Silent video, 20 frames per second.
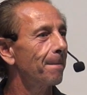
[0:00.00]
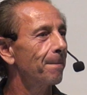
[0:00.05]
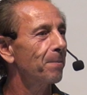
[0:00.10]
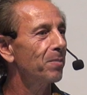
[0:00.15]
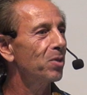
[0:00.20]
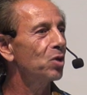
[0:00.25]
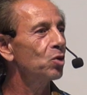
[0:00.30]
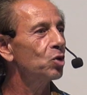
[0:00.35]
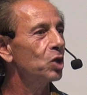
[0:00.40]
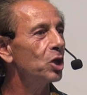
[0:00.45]

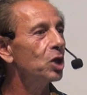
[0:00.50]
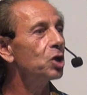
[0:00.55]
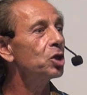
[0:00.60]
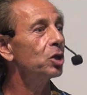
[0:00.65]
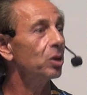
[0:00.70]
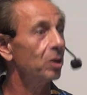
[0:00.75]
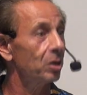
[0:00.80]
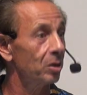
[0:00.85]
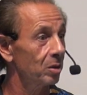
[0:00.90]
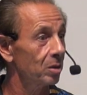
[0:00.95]

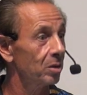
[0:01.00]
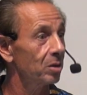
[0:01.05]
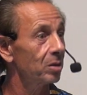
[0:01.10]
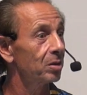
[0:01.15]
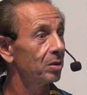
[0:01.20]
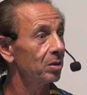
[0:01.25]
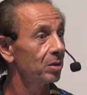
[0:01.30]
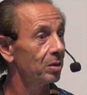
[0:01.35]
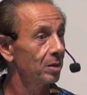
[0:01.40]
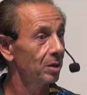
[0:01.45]
musicians
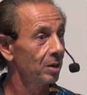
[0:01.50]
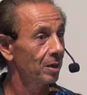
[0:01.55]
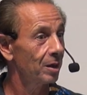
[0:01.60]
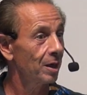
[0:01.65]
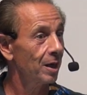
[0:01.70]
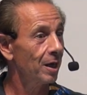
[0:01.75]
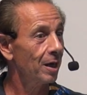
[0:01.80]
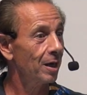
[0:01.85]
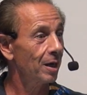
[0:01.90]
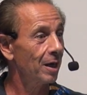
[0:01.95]

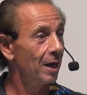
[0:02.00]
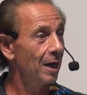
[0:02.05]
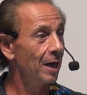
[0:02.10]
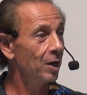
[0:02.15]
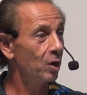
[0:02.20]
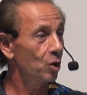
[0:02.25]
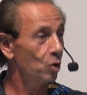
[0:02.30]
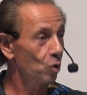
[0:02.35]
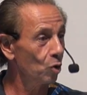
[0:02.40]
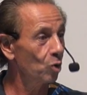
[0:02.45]

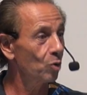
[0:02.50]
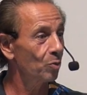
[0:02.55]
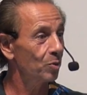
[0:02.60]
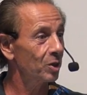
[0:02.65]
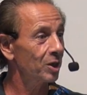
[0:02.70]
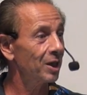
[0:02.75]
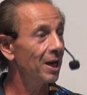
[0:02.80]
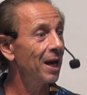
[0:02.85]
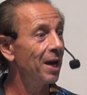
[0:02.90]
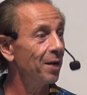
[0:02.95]
and groups
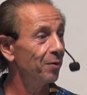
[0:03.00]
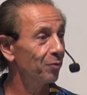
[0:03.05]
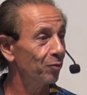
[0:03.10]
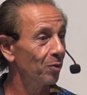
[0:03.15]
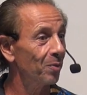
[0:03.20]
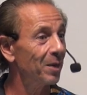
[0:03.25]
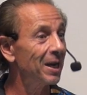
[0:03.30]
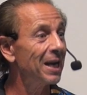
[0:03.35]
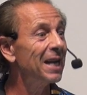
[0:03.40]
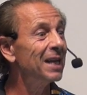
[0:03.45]
came
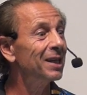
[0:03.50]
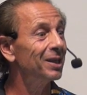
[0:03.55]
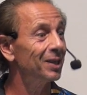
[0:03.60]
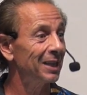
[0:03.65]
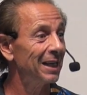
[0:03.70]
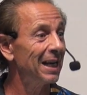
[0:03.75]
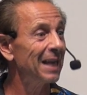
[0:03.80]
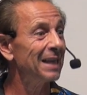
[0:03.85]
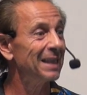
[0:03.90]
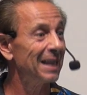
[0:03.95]
from
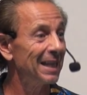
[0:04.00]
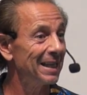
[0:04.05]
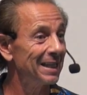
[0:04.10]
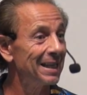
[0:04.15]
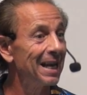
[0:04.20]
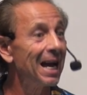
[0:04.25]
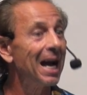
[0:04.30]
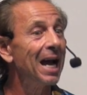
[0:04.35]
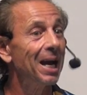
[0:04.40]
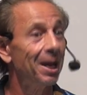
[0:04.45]
England at that
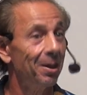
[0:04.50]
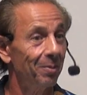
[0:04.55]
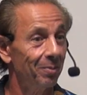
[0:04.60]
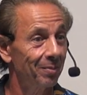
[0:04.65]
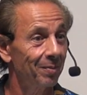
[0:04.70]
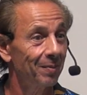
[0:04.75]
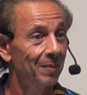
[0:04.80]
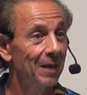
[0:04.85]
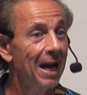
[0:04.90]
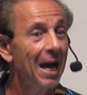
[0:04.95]
time.
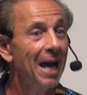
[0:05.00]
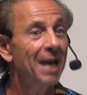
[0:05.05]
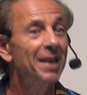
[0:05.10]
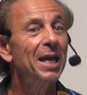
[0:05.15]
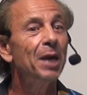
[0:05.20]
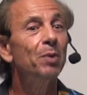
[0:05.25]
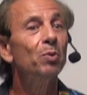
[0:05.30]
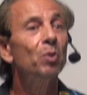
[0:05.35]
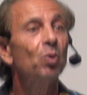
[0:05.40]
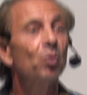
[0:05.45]

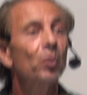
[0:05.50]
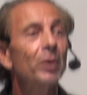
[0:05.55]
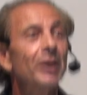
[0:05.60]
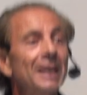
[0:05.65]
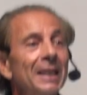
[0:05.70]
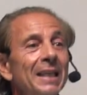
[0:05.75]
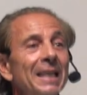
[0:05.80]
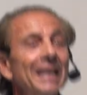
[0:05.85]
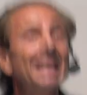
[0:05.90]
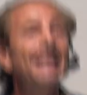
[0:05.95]
they were
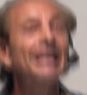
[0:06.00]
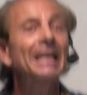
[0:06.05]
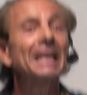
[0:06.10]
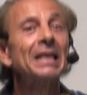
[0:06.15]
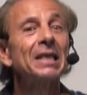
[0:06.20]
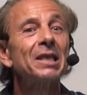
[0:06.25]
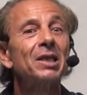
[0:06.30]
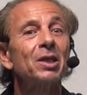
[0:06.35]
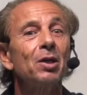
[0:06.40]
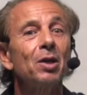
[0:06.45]

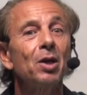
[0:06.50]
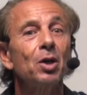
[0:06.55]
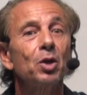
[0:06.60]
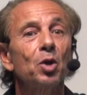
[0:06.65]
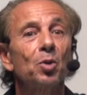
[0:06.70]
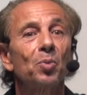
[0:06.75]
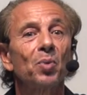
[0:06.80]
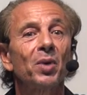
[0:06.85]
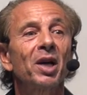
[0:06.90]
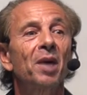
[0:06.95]
released
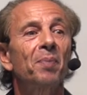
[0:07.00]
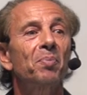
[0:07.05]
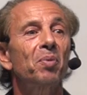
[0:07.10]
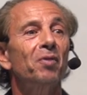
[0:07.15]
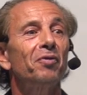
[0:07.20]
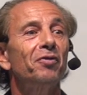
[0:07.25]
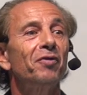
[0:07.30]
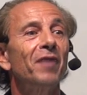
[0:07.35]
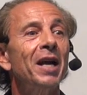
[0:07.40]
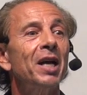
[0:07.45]
to bring a
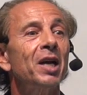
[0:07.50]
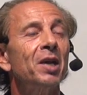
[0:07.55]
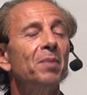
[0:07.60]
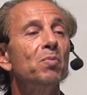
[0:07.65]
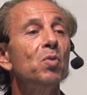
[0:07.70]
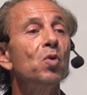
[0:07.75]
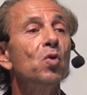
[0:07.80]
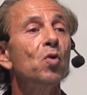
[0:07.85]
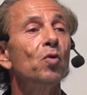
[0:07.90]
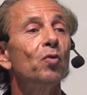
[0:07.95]
prophetic
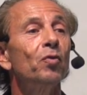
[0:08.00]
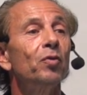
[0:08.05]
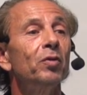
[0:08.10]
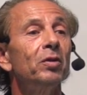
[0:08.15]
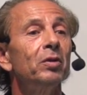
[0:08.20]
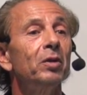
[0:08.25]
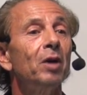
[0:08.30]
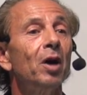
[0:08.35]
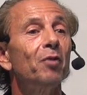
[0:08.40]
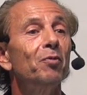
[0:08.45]
move
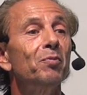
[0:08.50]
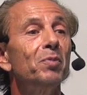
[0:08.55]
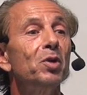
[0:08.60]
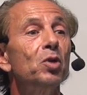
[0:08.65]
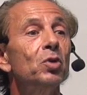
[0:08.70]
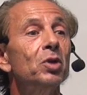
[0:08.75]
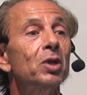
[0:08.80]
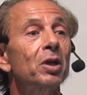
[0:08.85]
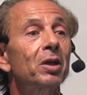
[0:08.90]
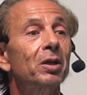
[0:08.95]
of
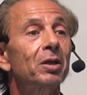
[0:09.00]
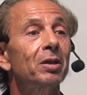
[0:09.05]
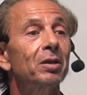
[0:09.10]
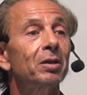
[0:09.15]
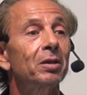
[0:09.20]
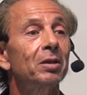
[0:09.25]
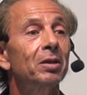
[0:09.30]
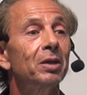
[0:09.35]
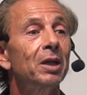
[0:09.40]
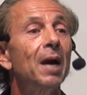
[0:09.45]
music.
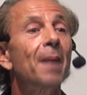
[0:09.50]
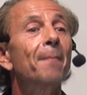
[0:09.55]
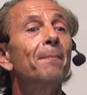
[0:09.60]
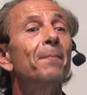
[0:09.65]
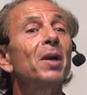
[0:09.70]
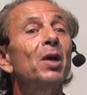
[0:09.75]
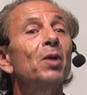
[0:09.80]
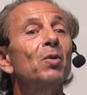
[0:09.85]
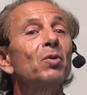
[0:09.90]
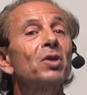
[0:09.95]

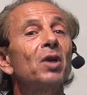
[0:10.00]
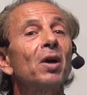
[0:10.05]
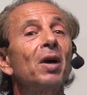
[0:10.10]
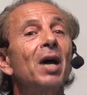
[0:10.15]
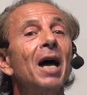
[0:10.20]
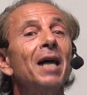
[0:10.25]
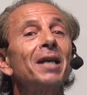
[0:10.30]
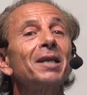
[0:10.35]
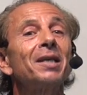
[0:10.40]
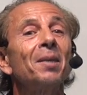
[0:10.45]
But it was a
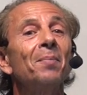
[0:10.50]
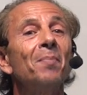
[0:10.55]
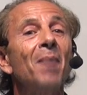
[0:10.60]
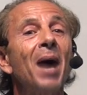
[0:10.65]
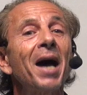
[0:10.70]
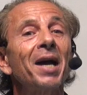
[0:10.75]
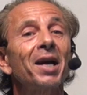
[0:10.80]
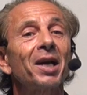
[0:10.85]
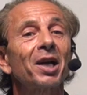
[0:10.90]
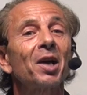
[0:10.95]

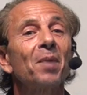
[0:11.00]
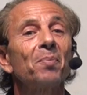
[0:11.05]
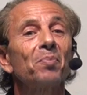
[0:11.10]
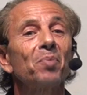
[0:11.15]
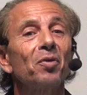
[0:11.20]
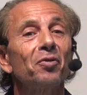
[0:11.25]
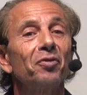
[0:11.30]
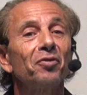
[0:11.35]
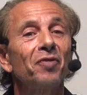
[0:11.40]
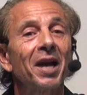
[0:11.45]
demonic
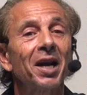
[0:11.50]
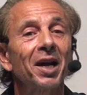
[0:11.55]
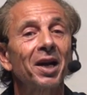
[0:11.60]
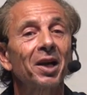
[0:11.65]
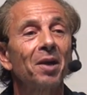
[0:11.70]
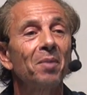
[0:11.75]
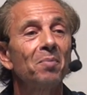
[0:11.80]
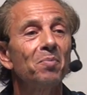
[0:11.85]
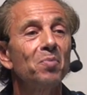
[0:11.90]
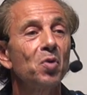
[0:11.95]

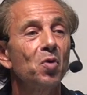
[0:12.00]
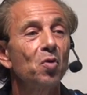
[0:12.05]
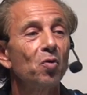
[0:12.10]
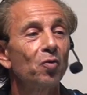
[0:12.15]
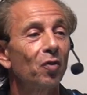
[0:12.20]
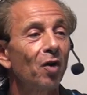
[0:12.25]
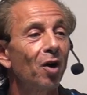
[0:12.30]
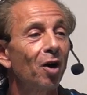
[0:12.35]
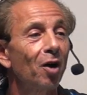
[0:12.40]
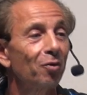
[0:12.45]
prophetic move
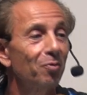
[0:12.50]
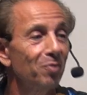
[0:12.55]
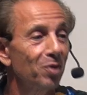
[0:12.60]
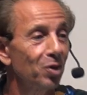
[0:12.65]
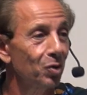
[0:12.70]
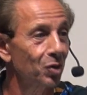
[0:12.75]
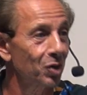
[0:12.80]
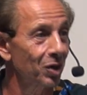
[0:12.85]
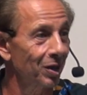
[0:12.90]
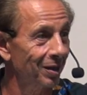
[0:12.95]
of
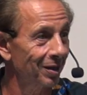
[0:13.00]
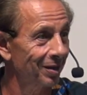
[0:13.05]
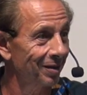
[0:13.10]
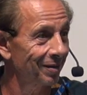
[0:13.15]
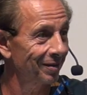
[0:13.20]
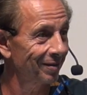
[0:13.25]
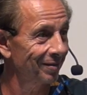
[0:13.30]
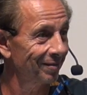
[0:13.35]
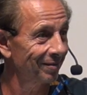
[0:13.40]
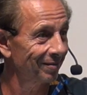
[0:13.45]
music.
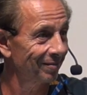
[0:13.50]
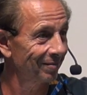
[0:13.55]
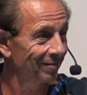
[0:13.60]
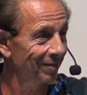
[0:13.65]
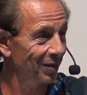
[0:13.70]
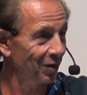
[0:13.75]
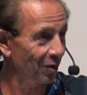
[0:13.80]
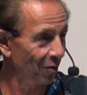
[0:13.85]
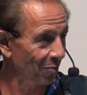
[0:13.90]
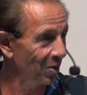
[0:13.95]

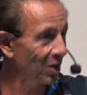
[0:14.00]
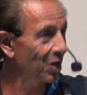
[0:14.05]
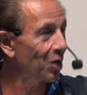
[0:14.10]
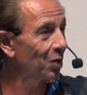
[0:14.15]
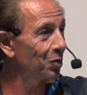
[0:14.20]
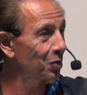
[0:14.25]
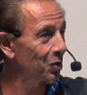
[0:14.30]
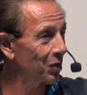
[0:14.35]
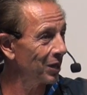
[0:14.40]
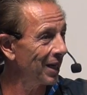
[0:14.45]
Does everybody
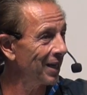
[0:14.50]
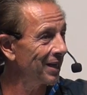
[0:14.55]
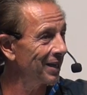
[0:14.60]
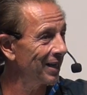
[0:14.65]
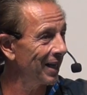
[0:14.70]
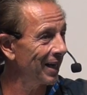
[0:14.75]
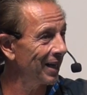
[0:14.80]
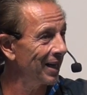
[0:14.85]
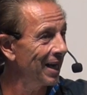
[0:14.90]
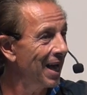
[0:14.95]
understand
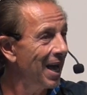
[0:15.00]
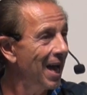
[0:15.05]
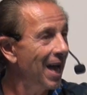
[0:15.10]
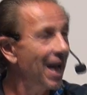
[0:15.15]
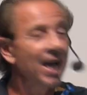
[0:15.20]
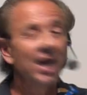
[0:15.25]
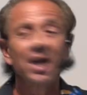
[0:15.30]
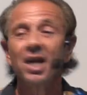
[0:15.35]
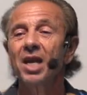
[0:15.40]
that? It